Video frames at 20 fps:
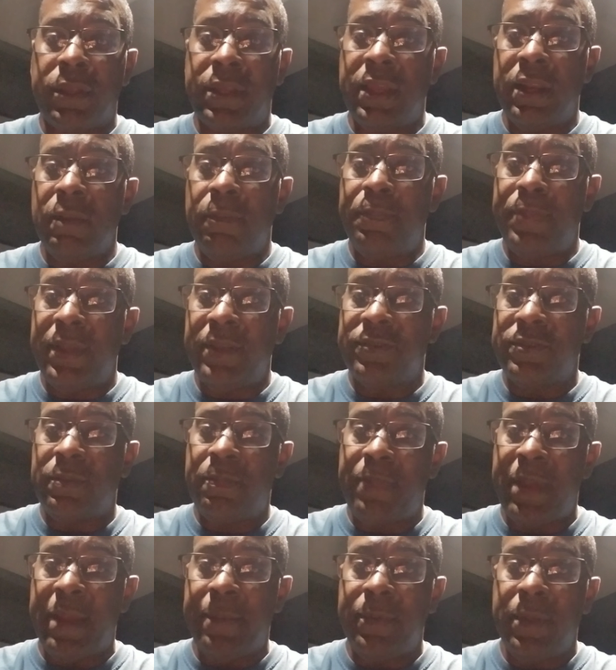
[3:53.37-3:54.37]
Get a pencil,
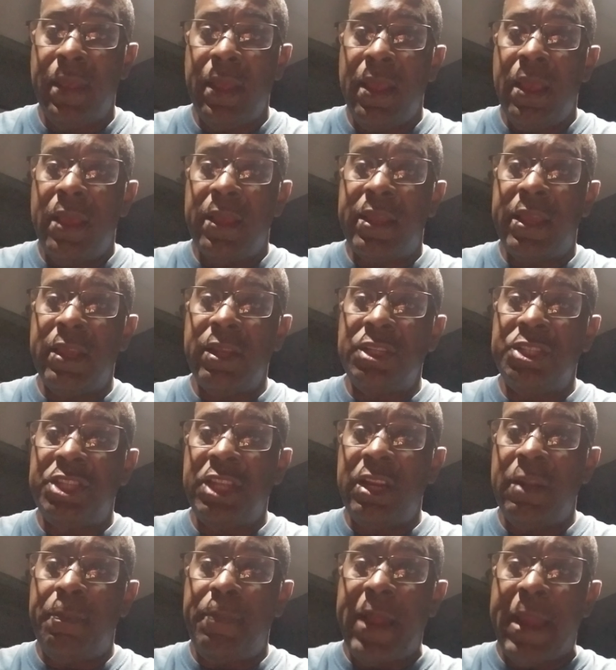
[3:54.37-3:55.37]
paper, get a
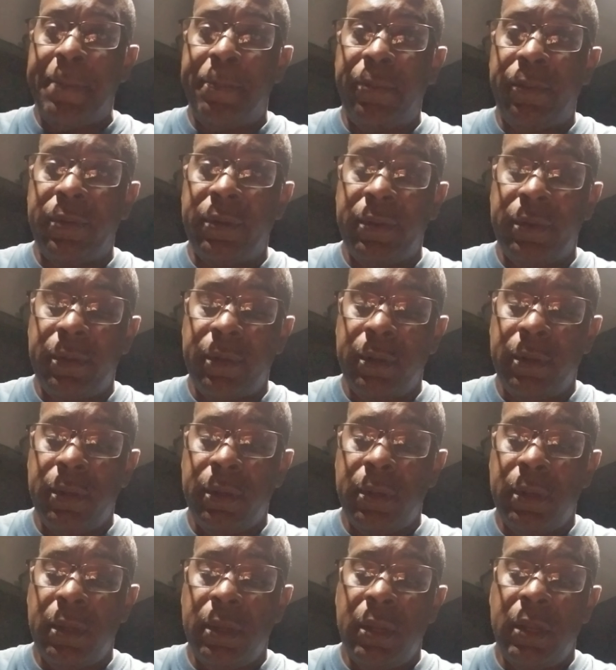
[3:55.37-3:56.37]
sheet of paper,
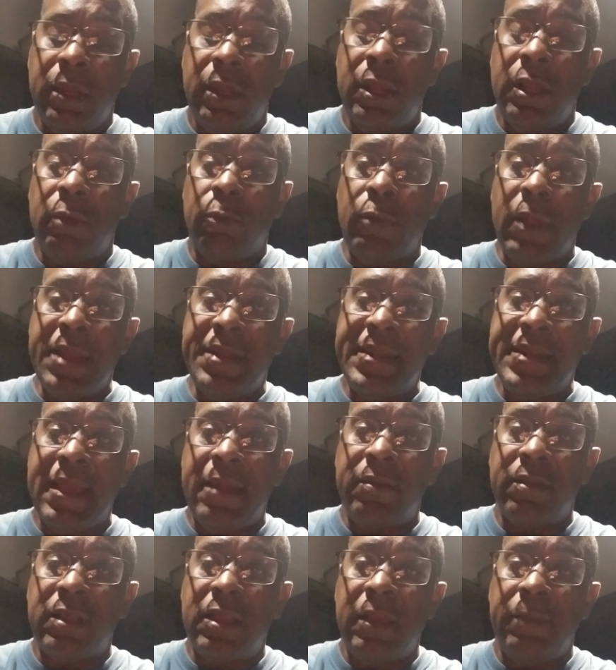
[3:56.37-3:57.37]
write down
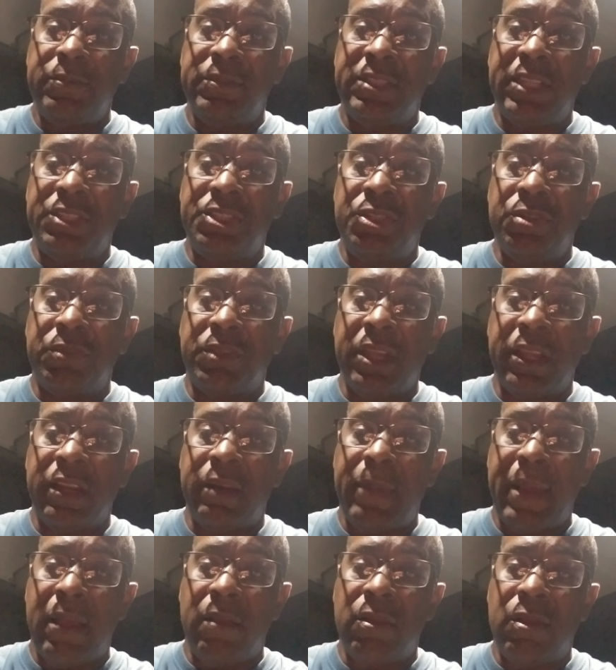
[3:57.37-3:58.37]
the company that you're thinking
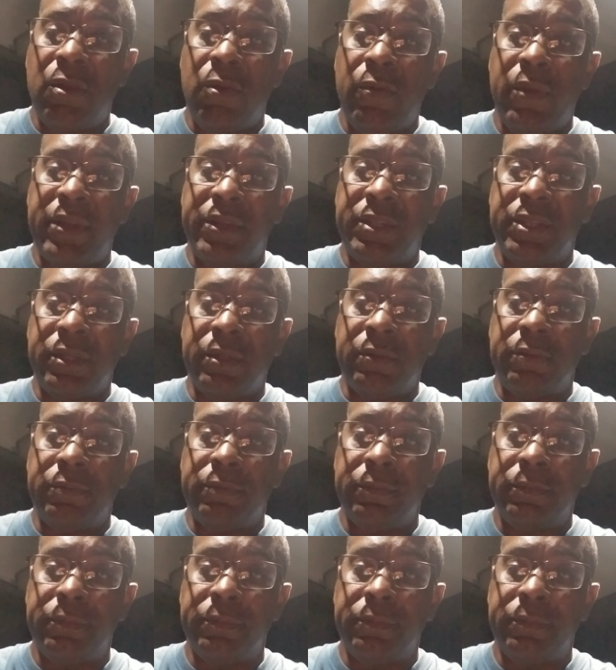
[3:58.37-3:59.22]
about going to.